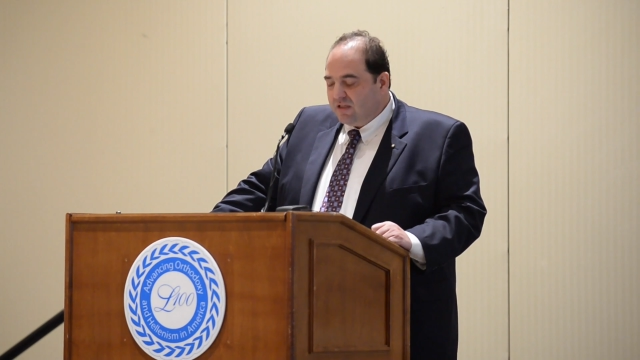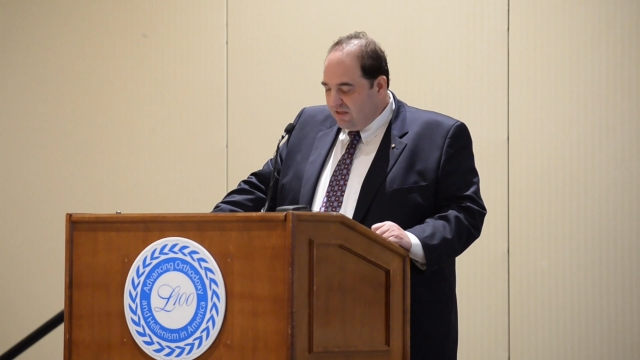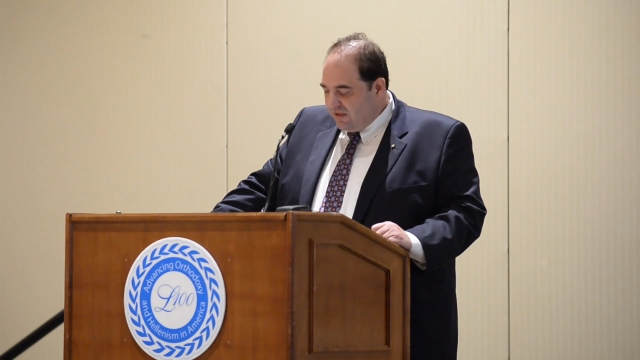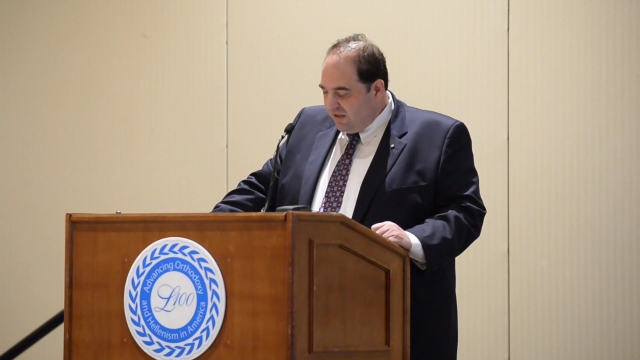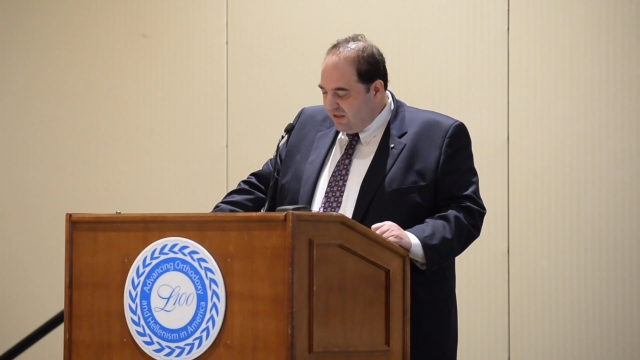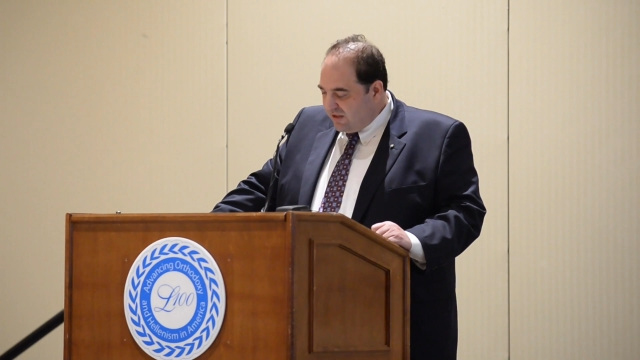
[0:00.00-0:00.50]

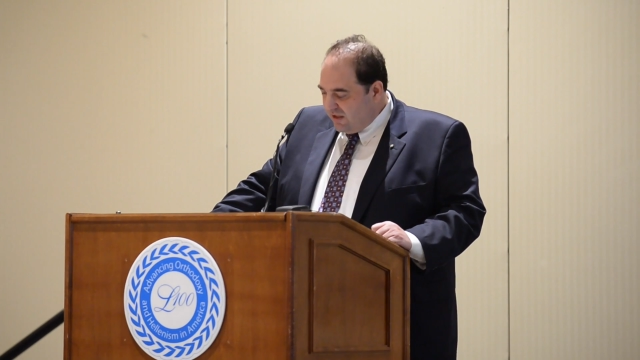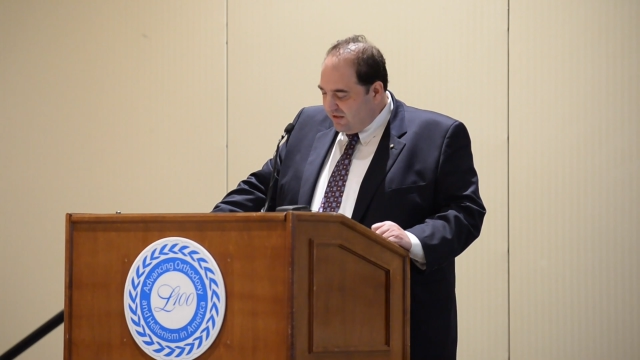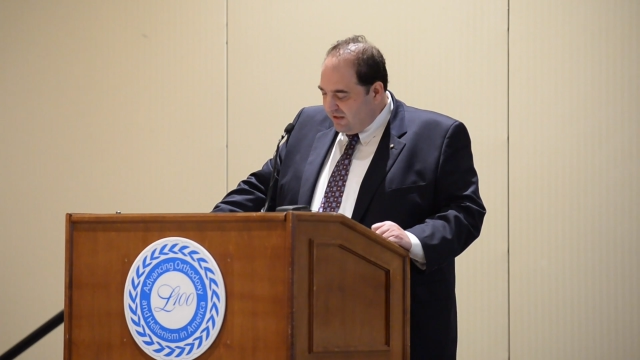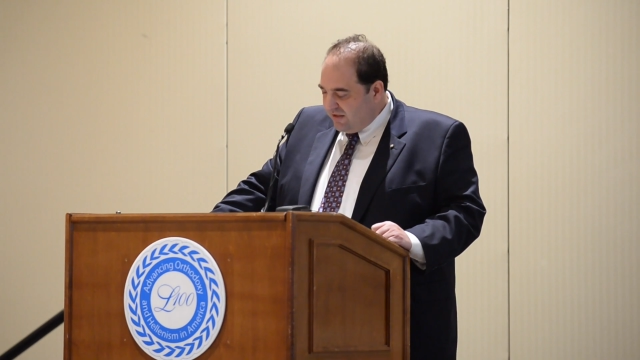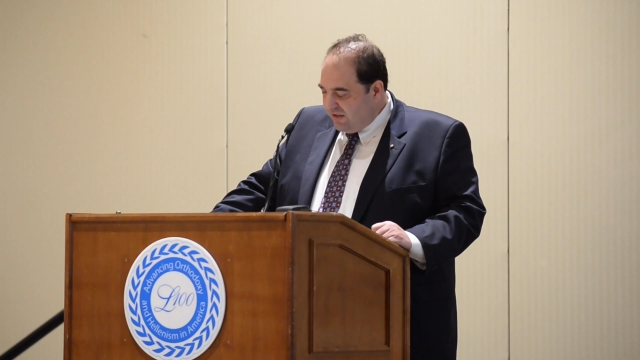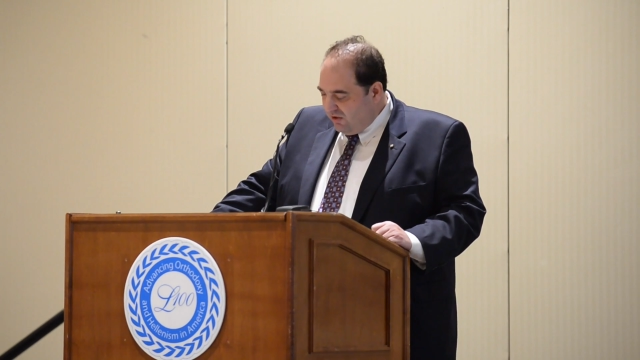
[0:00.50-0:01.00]
and
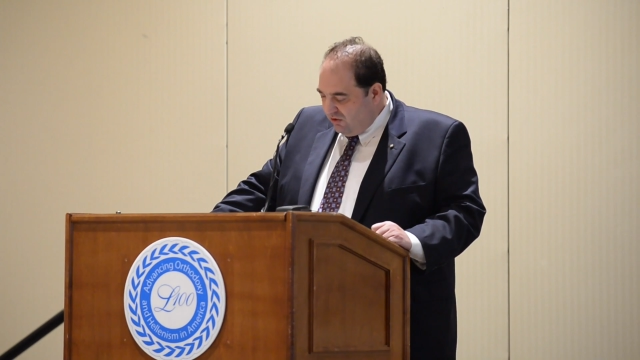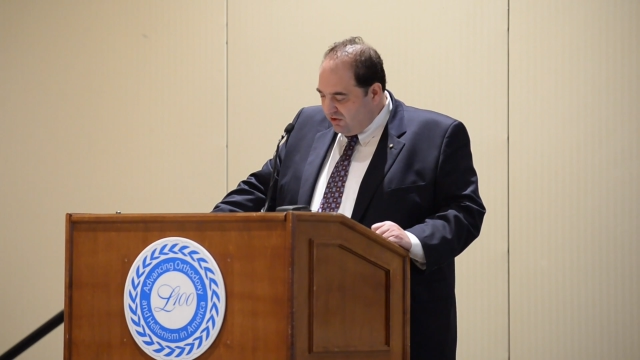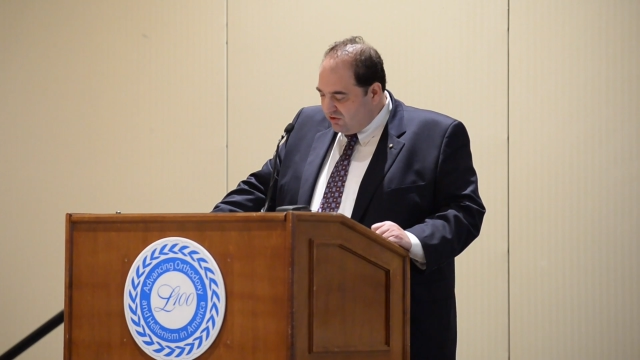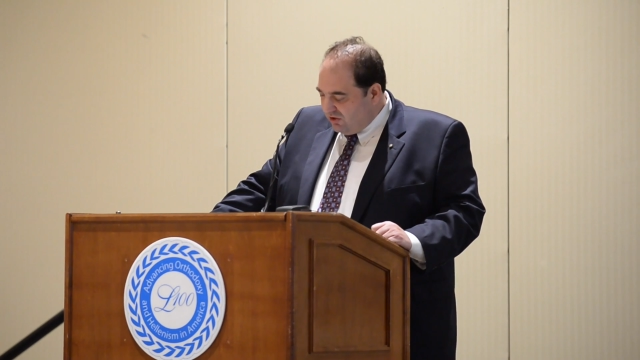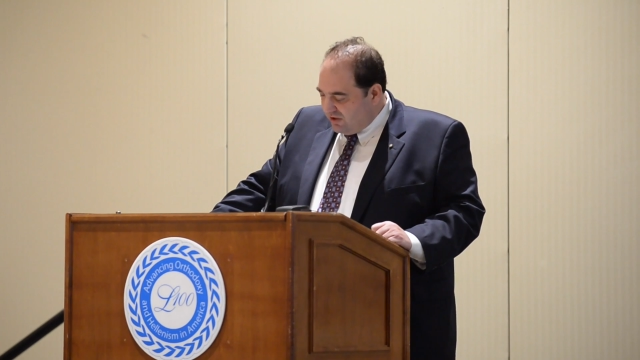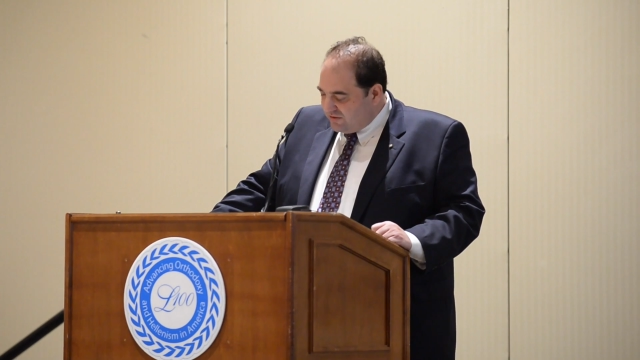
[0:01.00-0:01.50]

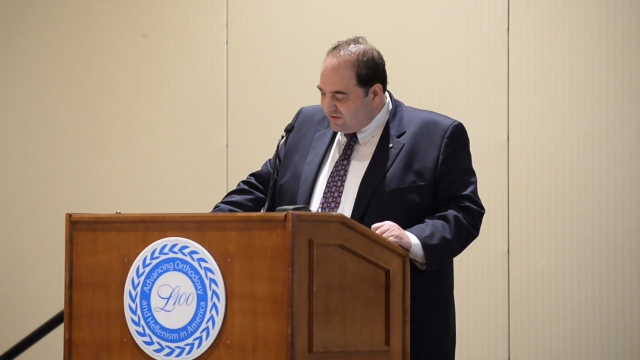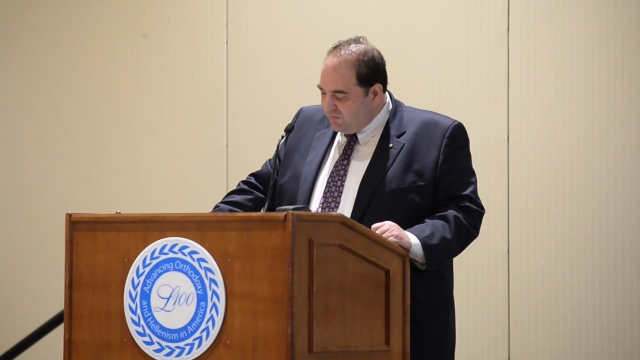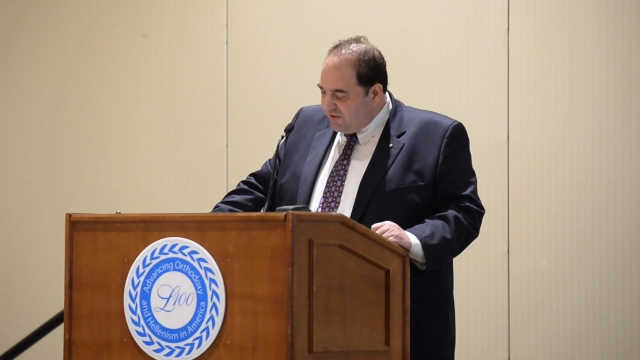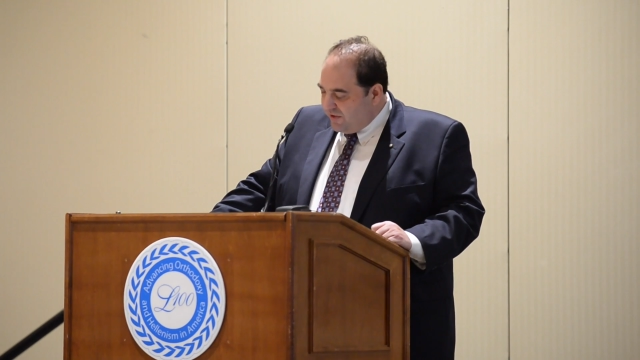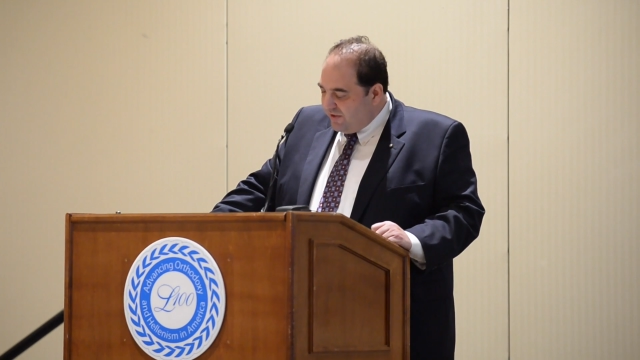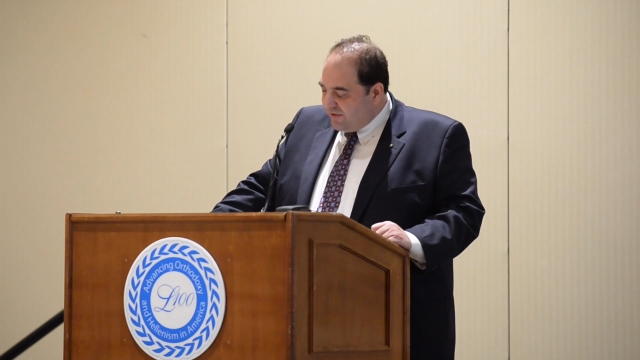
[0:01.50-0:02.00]
Holy Cross
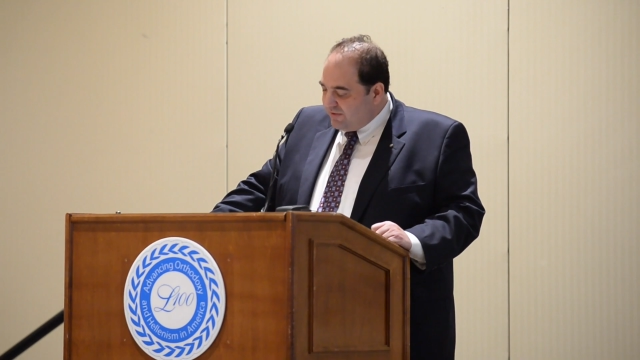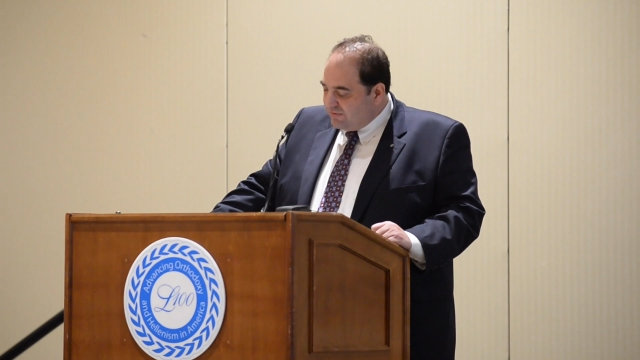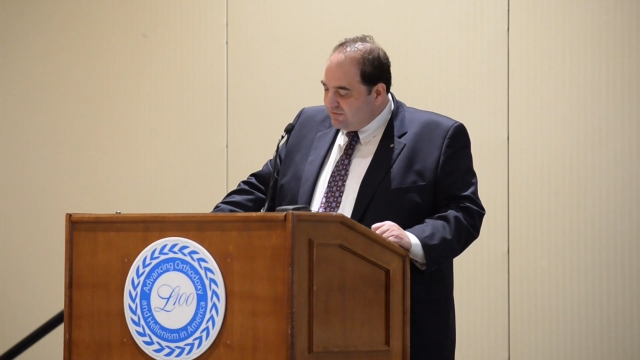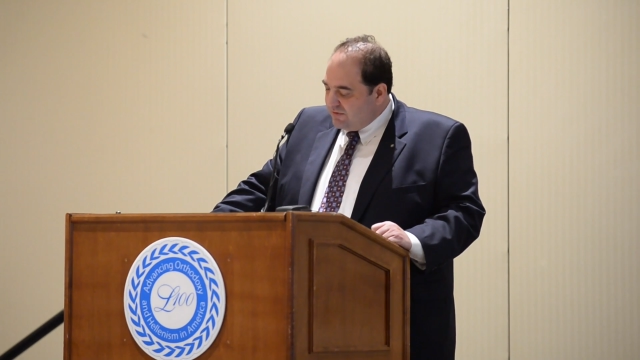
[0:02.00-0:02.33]
Seminary.